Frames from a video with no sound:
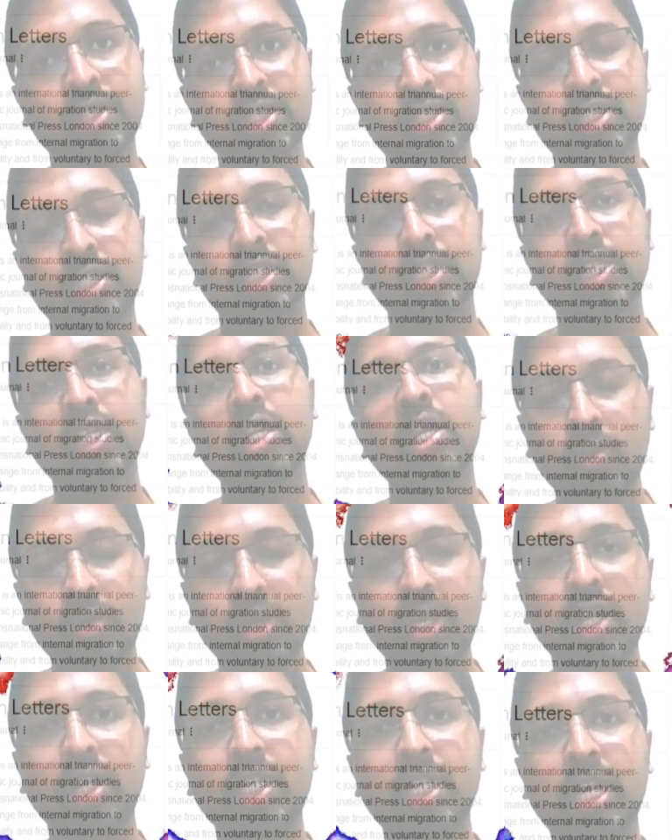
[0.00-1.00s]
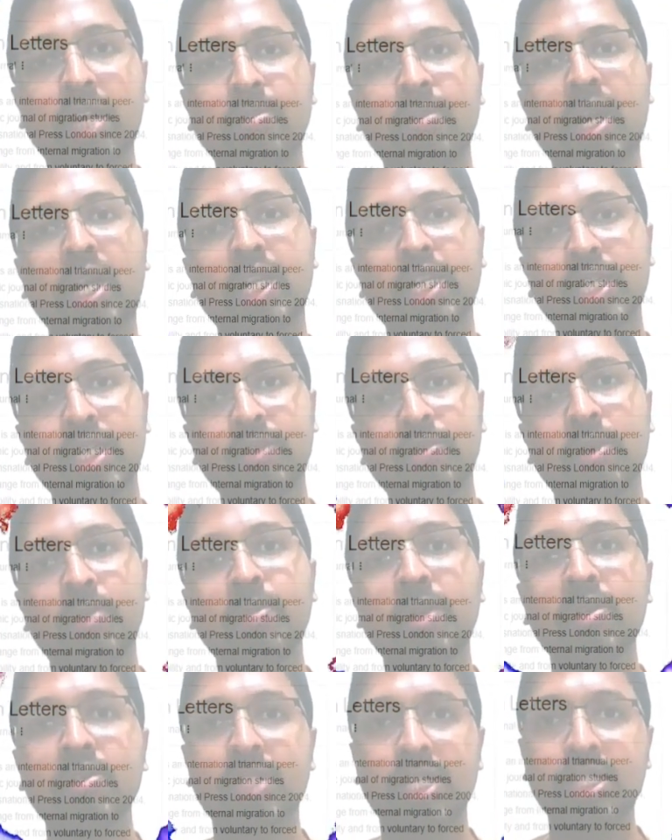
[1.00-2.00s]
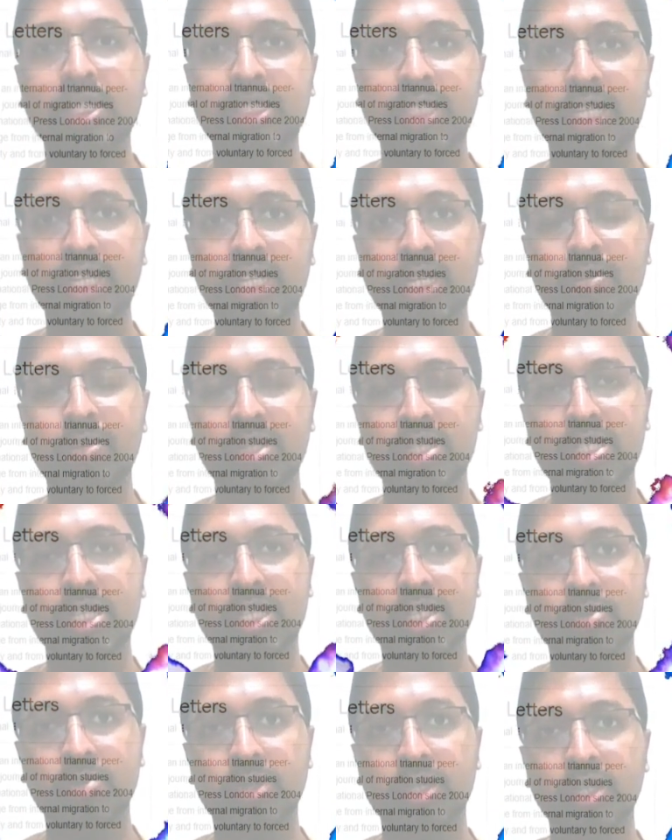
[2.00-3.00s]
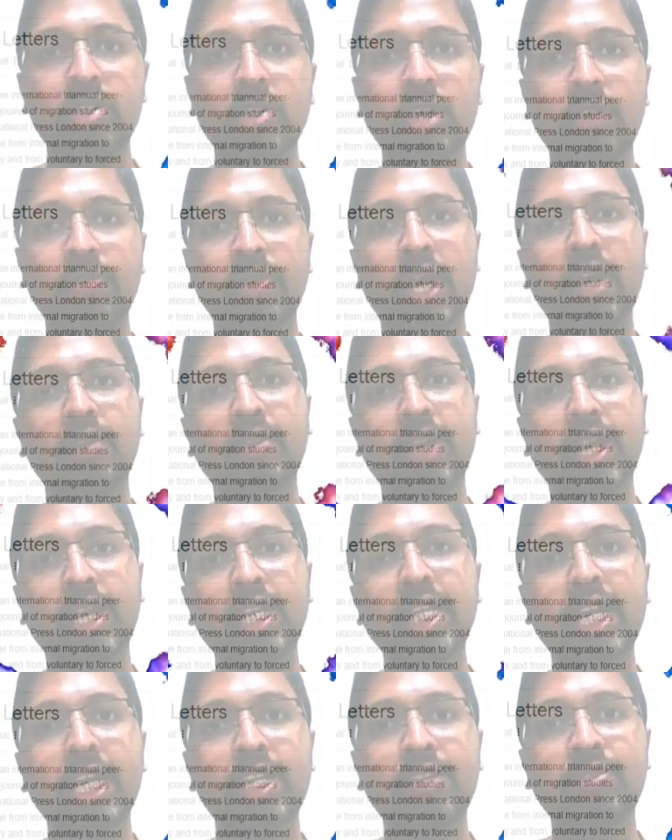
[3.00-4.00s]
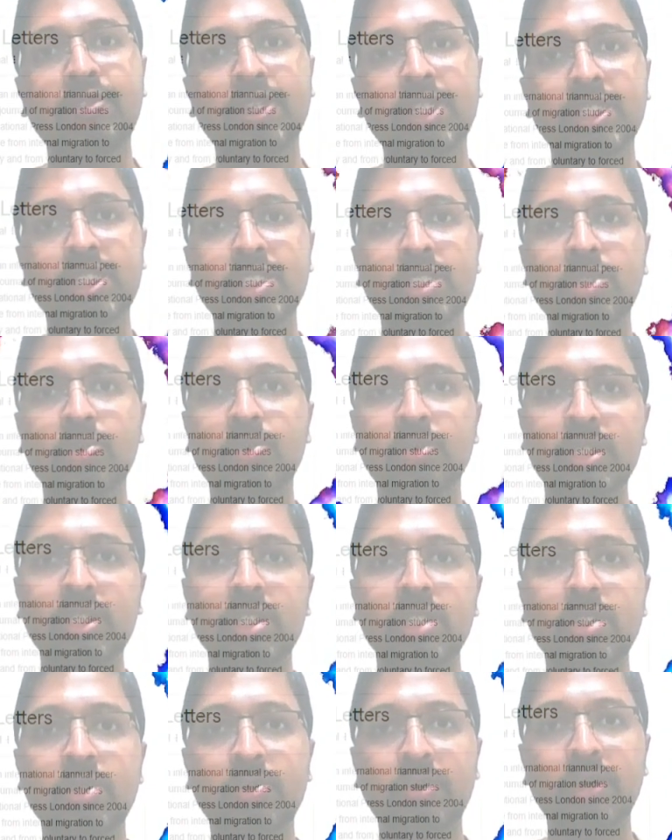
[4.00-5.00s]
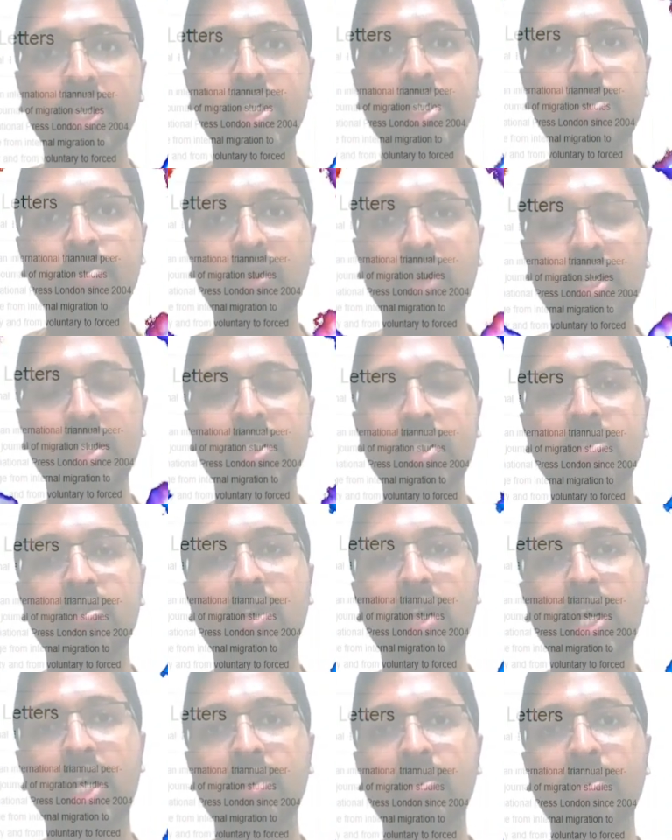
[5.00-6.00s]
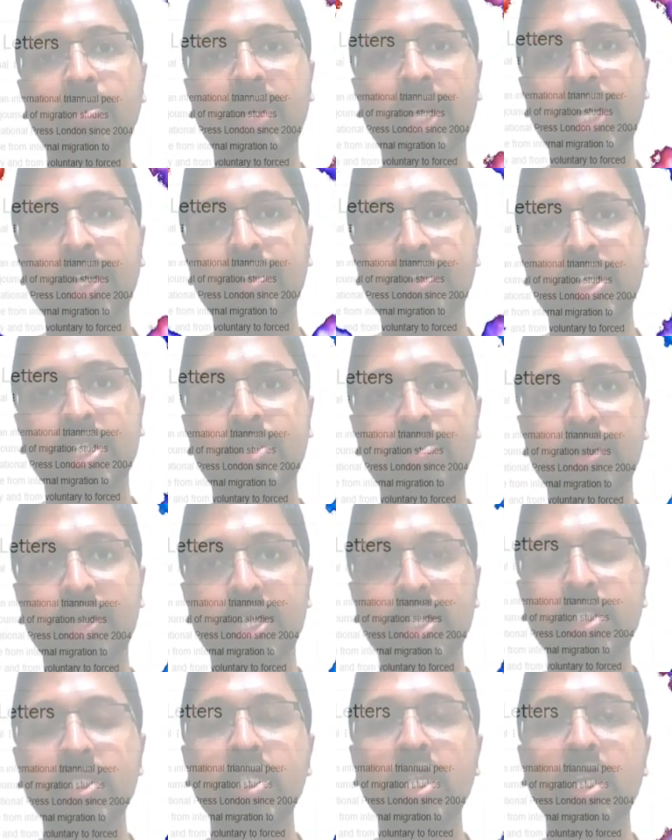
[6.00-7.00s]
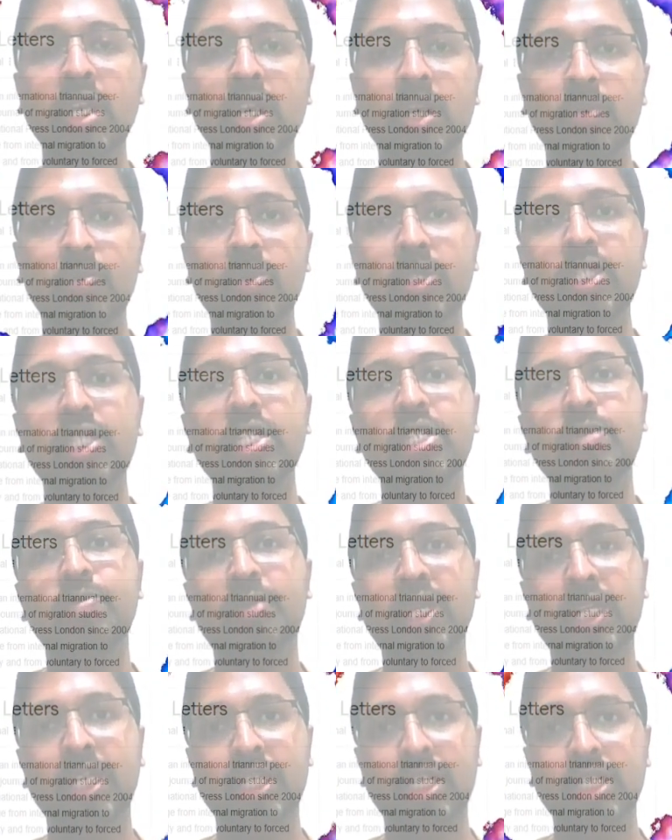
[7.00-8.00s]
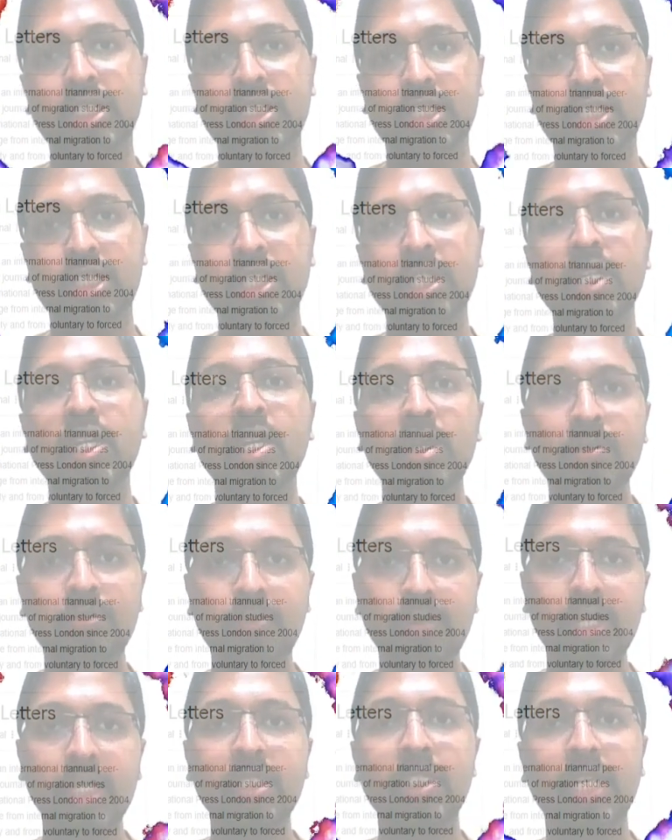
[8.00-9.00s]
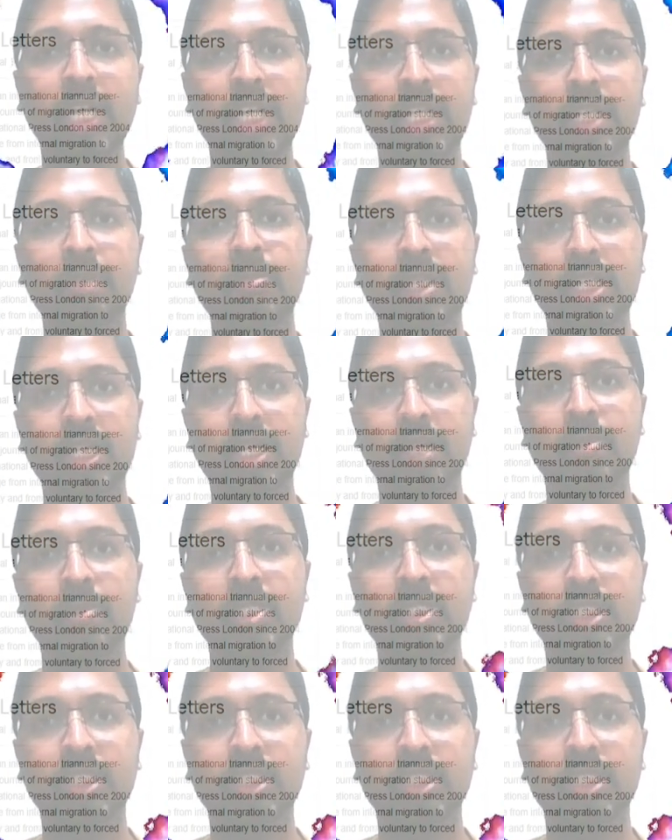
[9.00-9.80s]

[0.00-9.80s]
this journal will not come under Web of Science database as well. So if you have any clarifications, questions, queries, positive or maybe negative experience with this particular journal, please share them in the comment